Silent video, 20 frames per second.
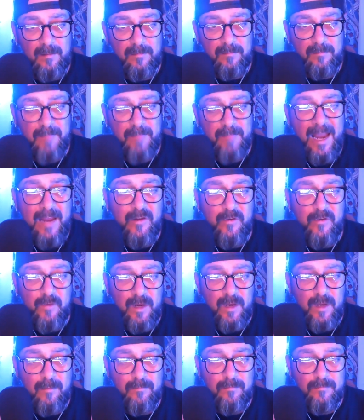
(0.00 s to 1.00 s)

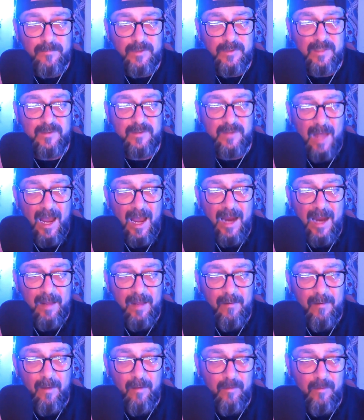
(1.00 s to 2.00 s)
mainstream
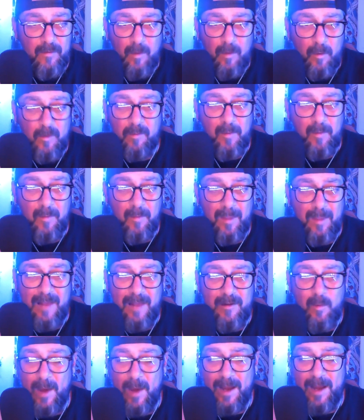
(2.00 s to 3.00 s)
society, so
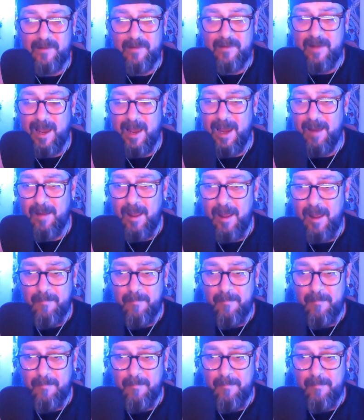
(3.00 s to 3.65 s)
easy way to say it,